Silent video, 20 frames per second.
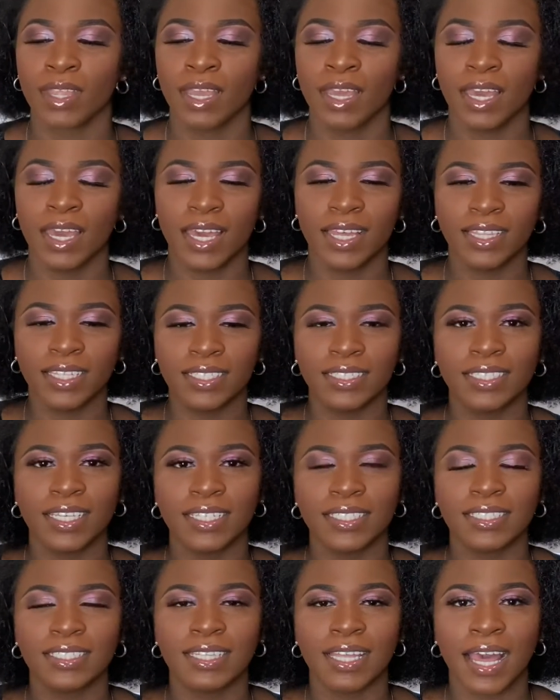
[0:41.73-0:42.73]
in the
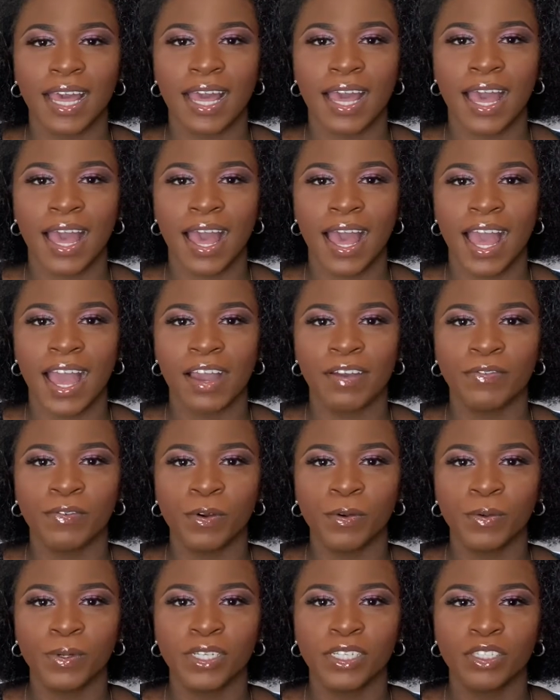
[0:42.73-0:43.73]
sense that I've
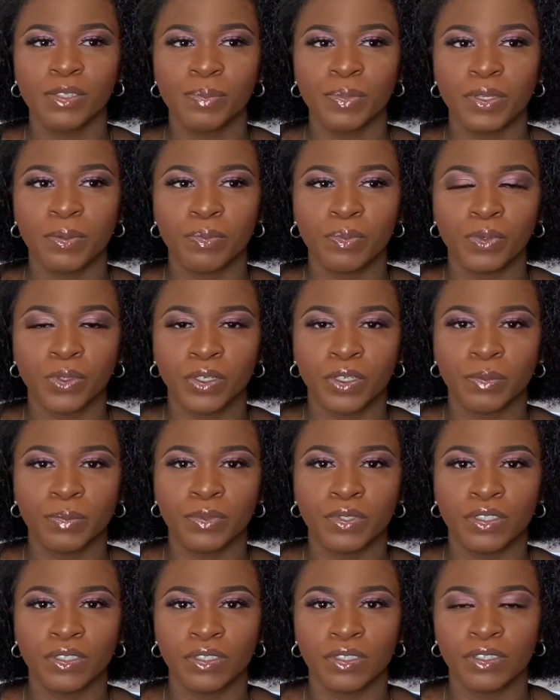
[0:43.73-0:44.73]
always been brought up
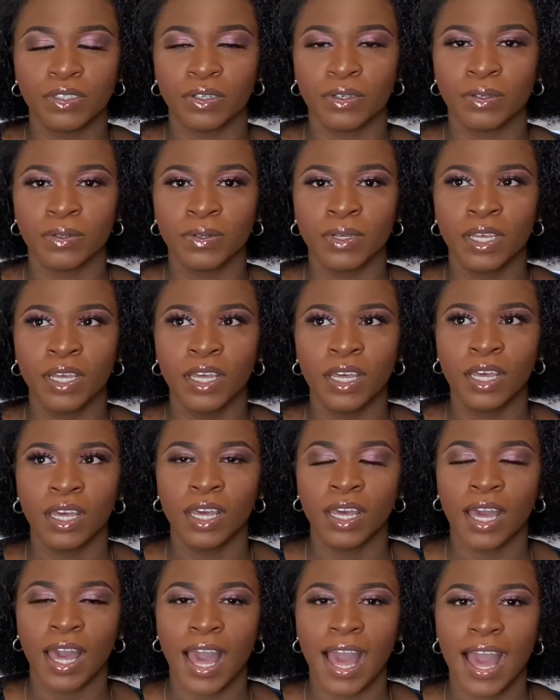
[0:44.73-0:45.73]
to, you know,
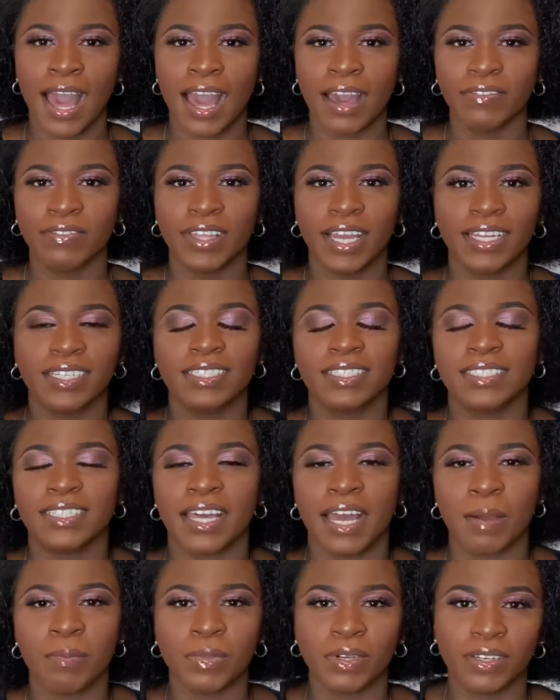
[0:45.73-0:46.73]
I have the idea
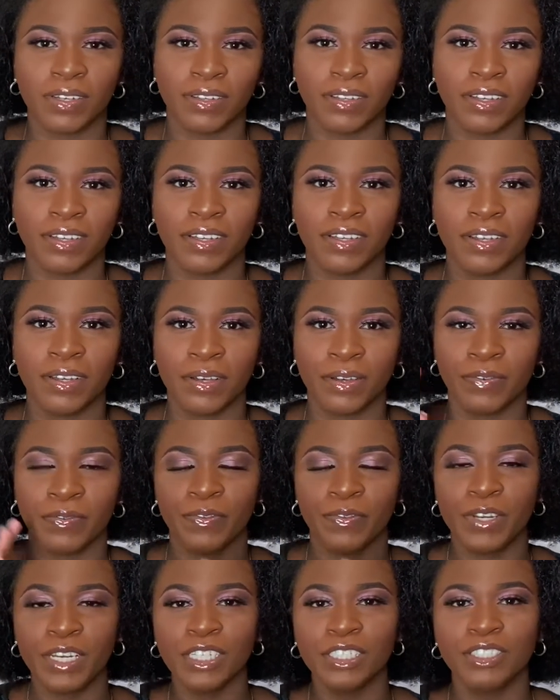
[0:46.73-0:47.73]
that I'm gonna
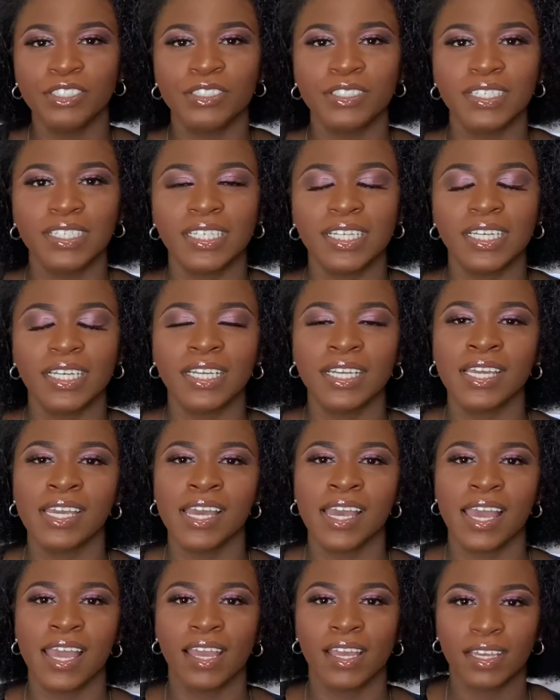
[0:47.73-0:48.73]
finish uni,
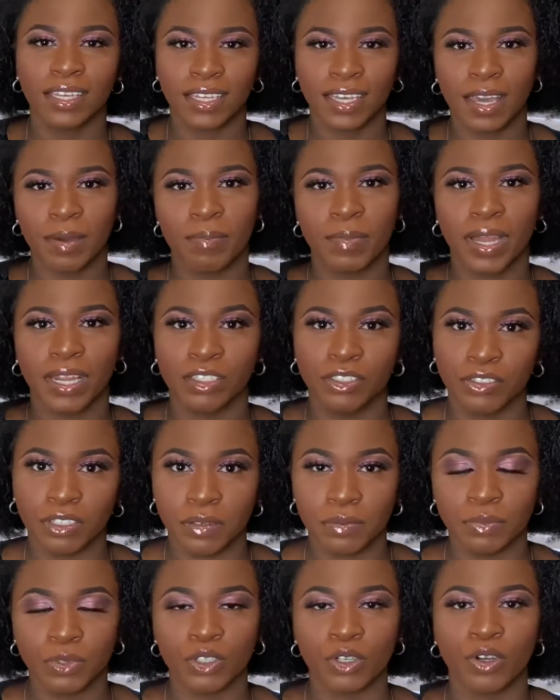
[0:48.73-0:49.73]
get my
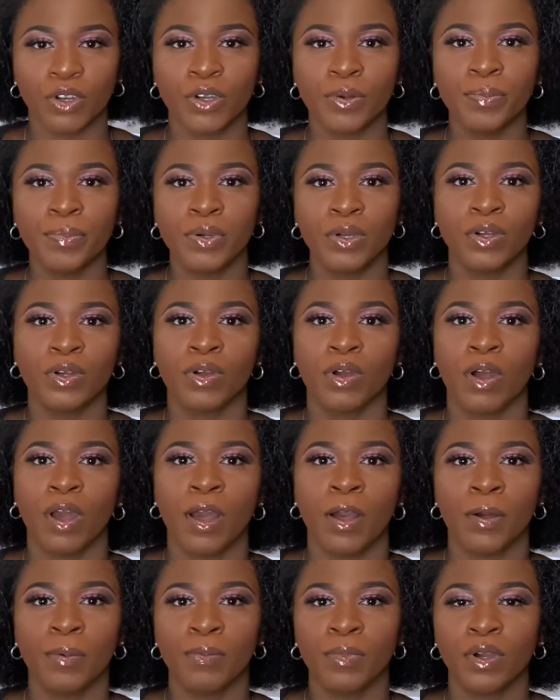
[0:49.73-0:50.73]
dream job,
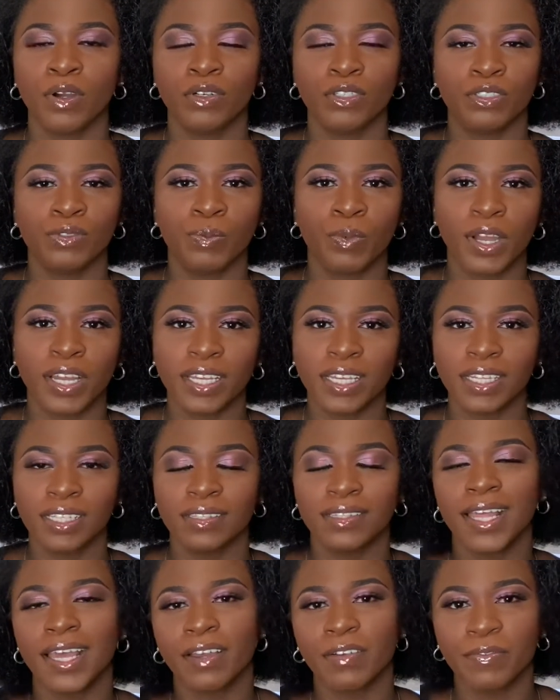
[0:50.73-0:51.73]
or work in
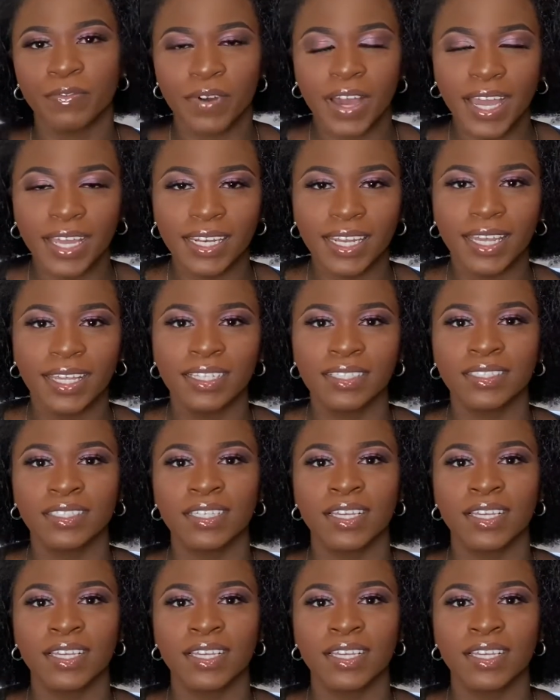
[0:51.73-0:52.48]
like finance,